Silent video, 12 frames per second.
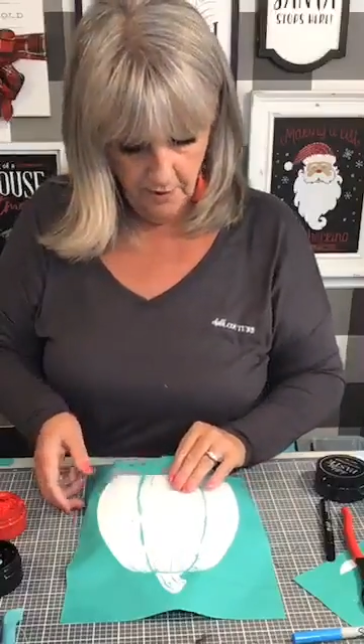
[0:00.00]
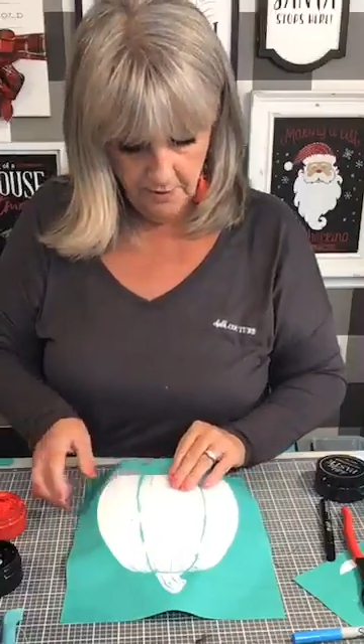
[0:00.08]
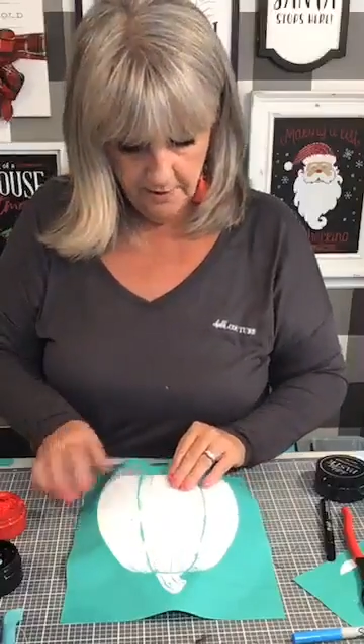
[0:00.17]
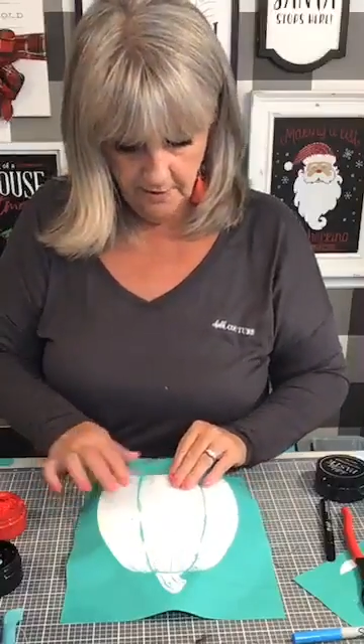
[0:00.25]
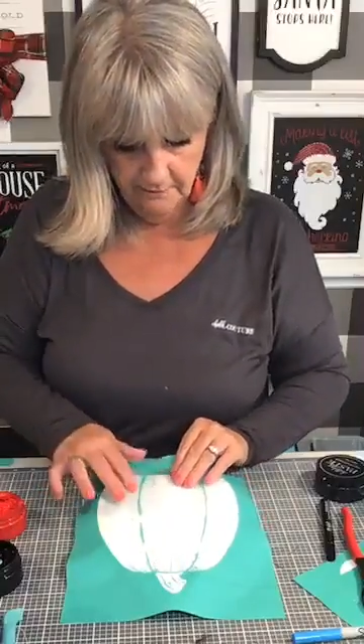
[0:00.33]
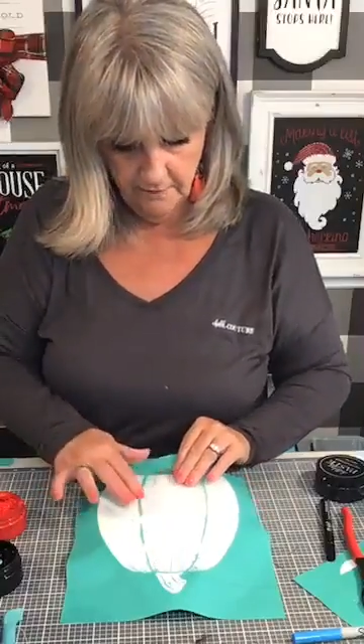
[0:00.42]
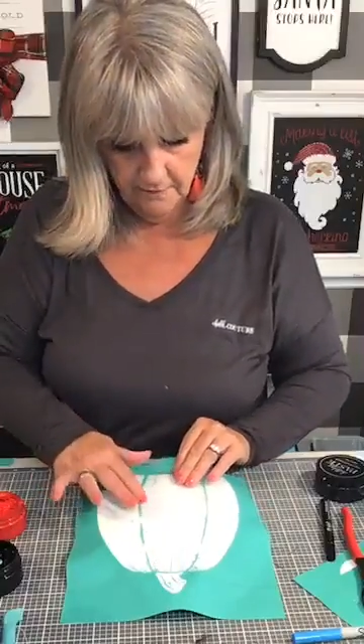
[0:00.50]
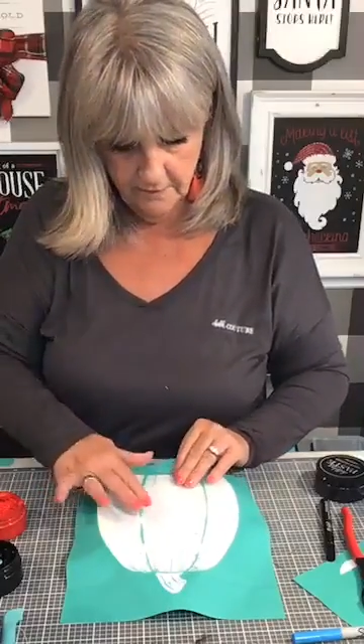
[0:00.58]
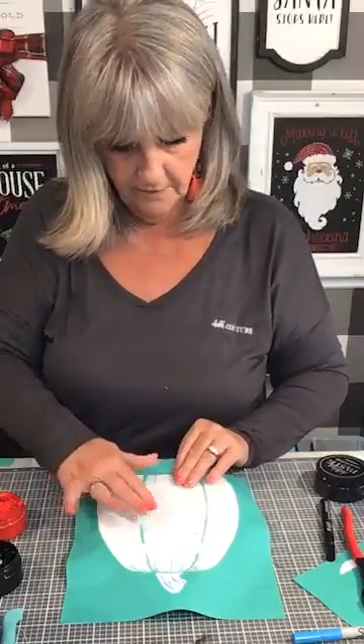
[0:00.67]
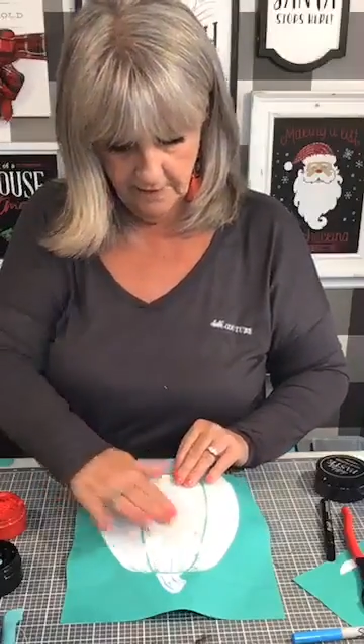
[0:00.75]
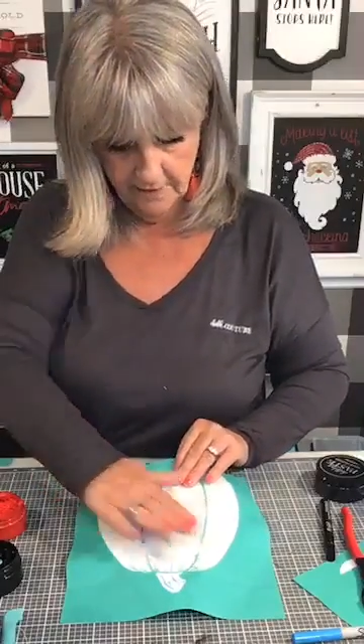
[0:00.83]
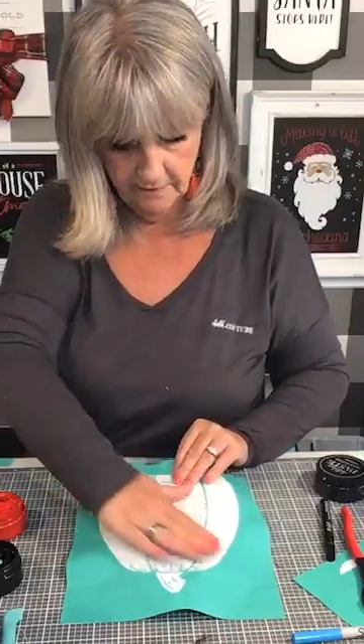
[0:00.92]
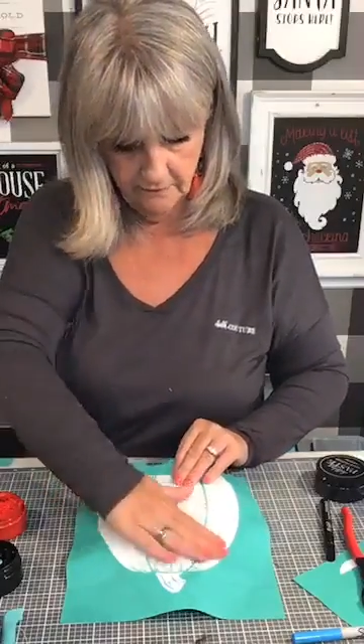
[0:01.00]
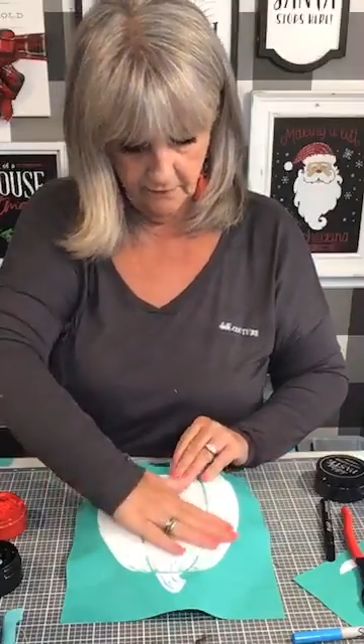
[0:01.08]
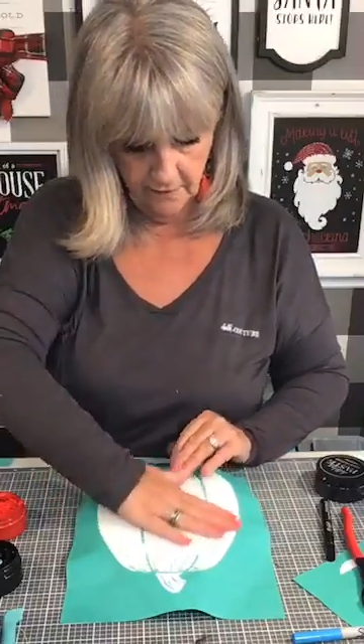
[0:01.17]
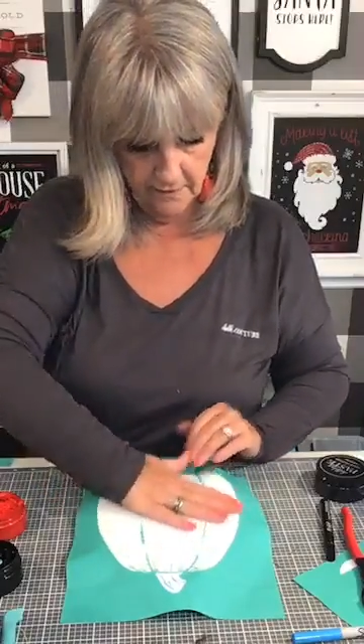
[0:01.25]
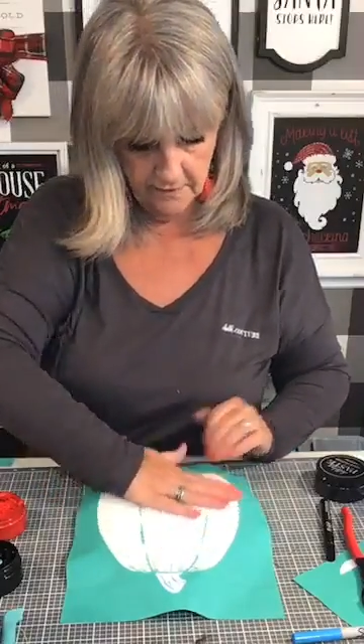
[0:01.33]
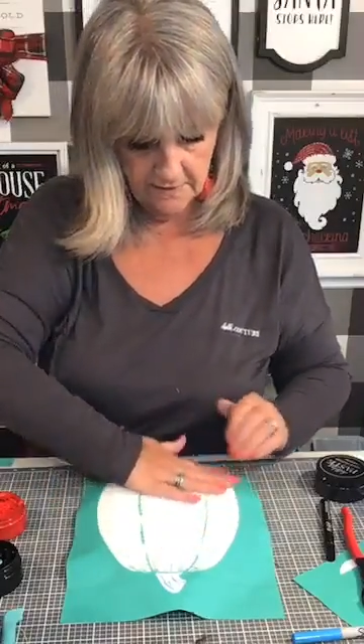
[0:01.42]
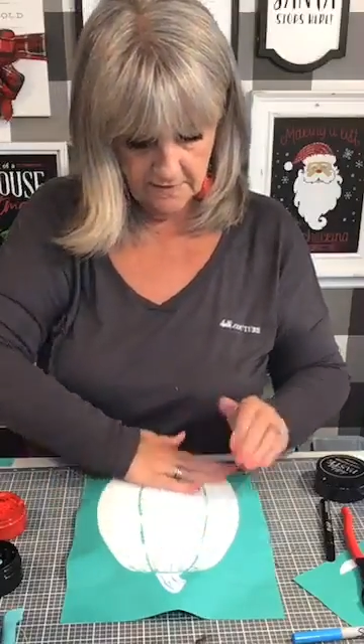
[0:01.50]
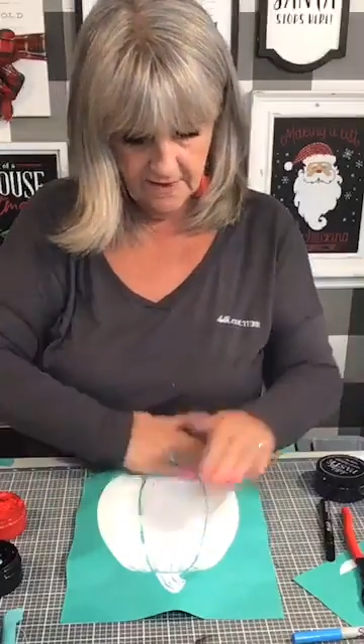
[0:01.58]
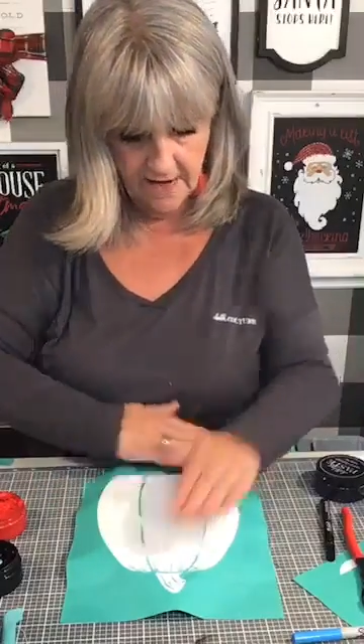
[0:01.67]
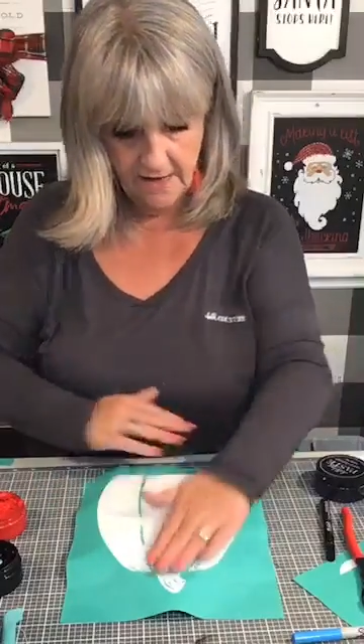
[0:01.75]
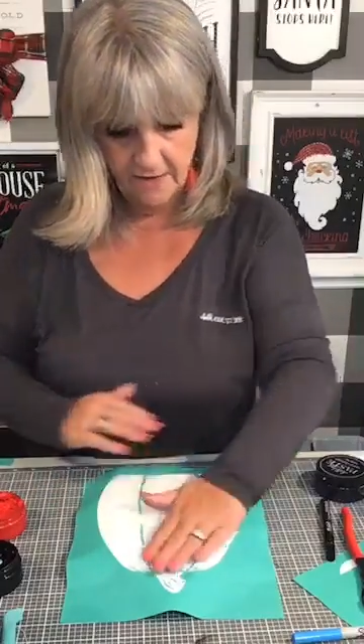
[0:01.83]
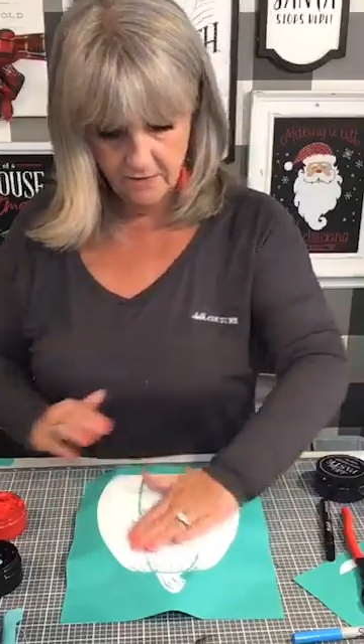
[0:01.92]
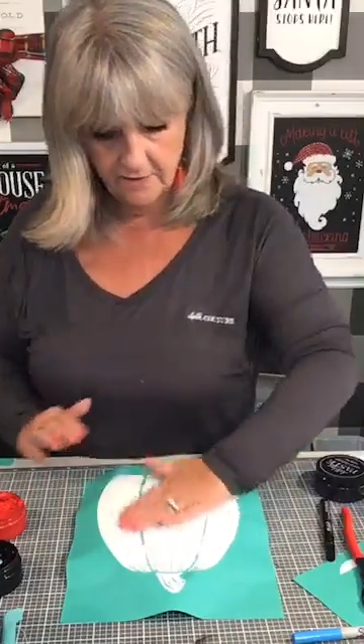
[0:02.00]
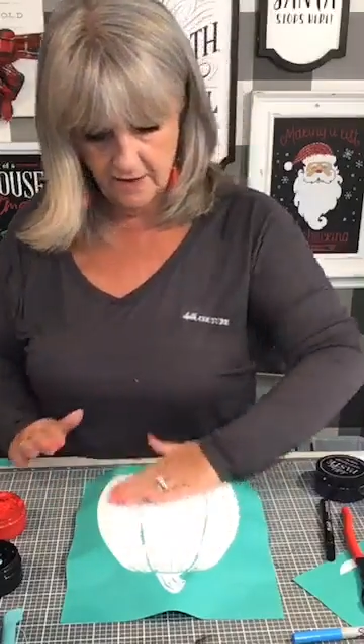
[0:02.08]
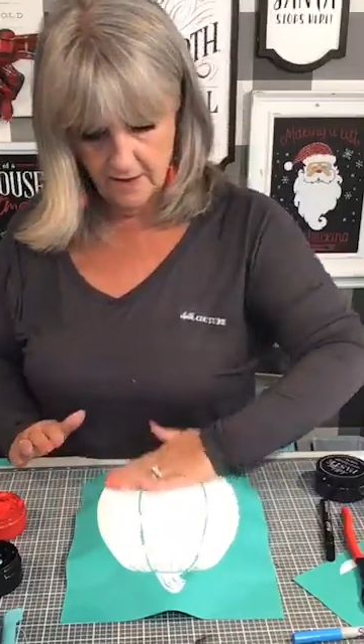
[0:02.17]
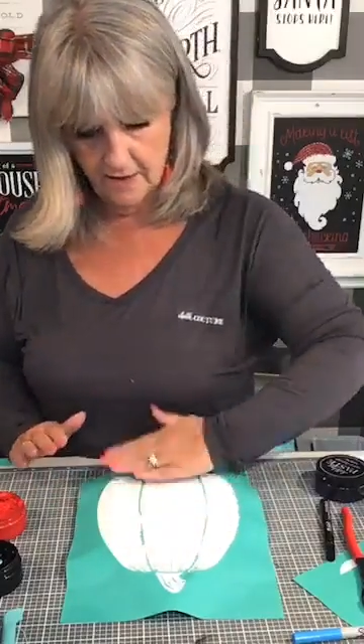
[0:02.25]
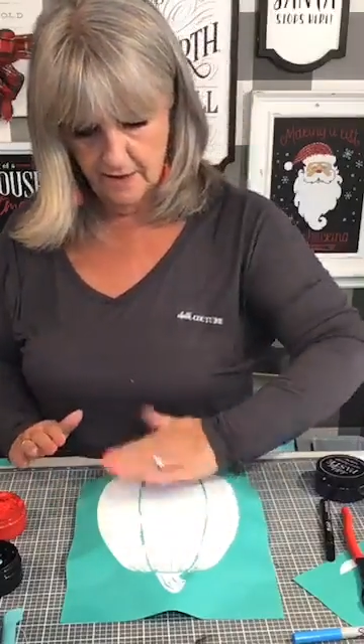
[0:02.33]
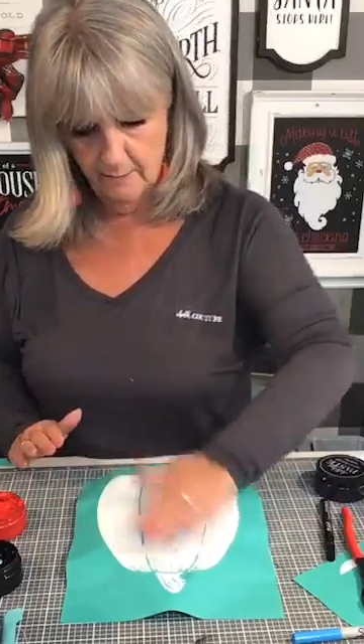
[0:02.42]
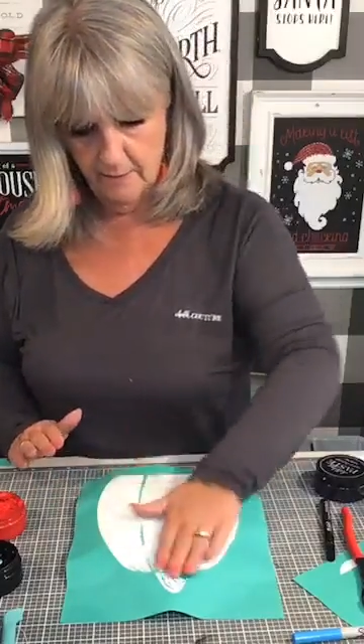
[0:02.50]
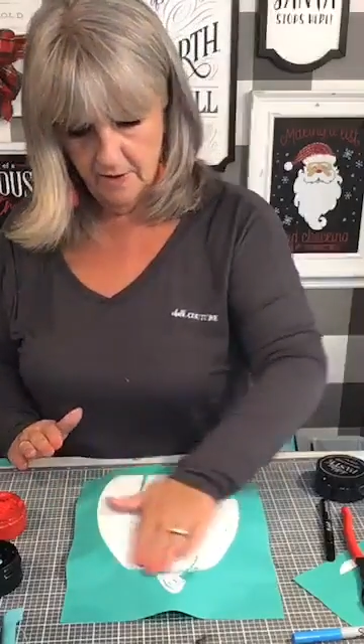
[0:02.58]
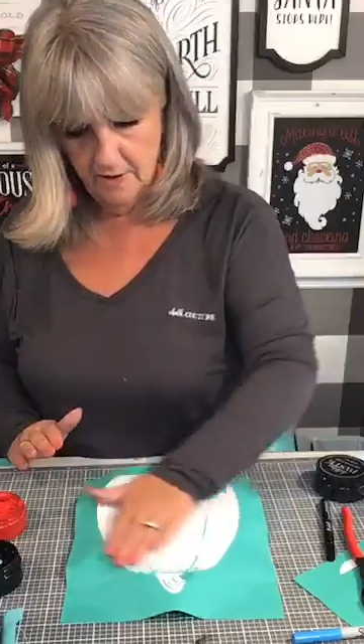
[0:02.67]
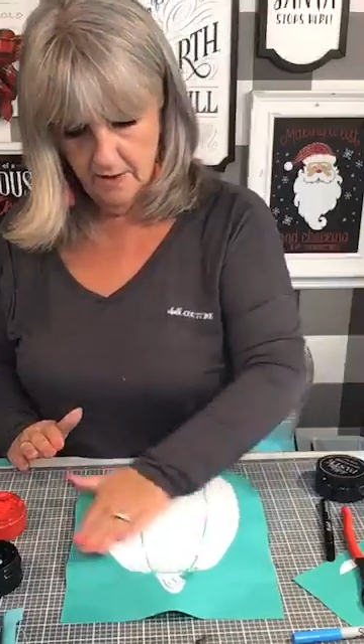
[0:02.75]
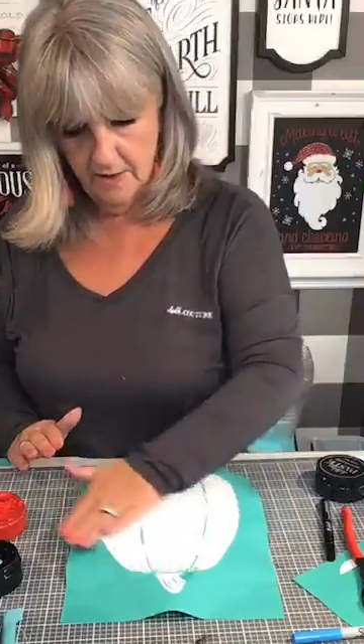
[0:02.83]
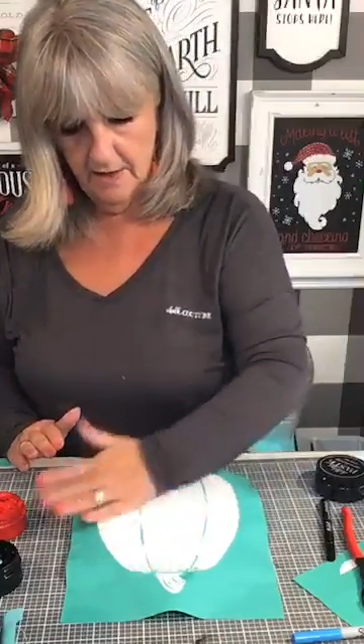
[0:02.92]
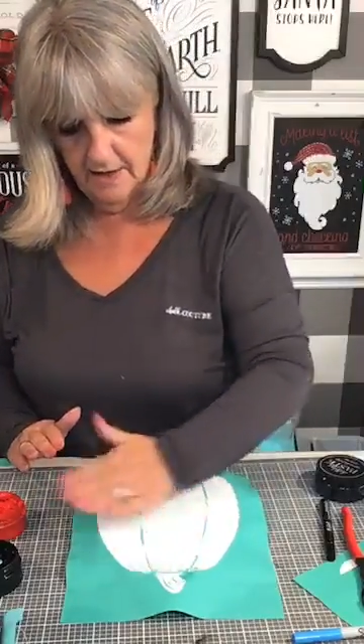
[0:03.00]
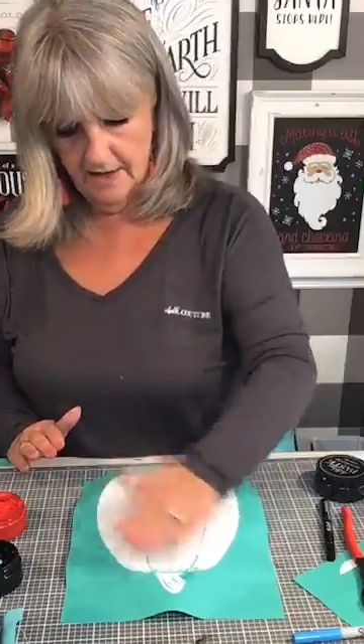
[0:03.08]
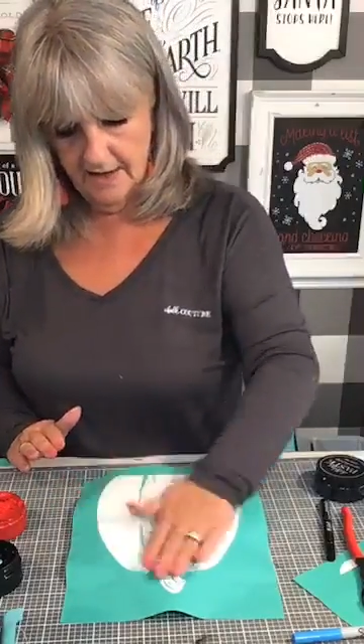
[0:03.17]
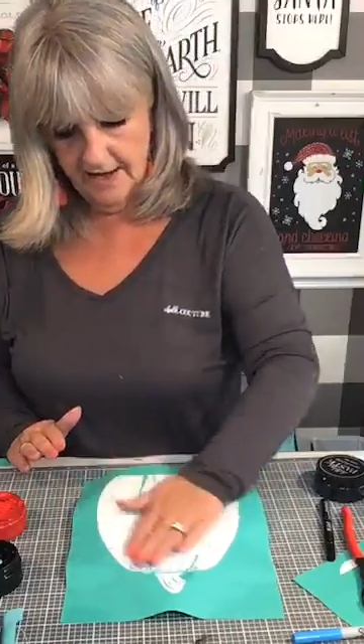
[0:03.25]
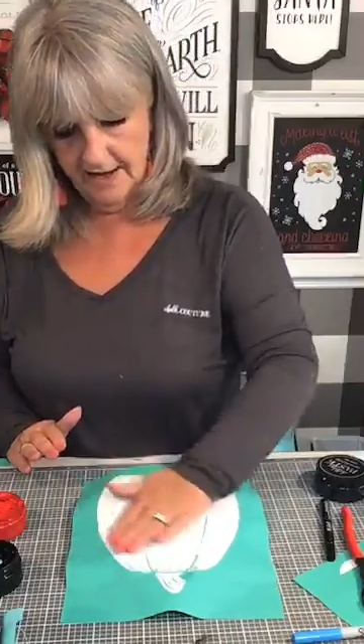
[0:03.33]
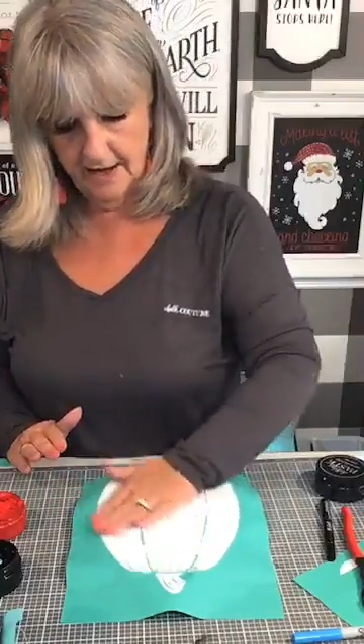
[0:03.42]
on one part of your transfer, just take your time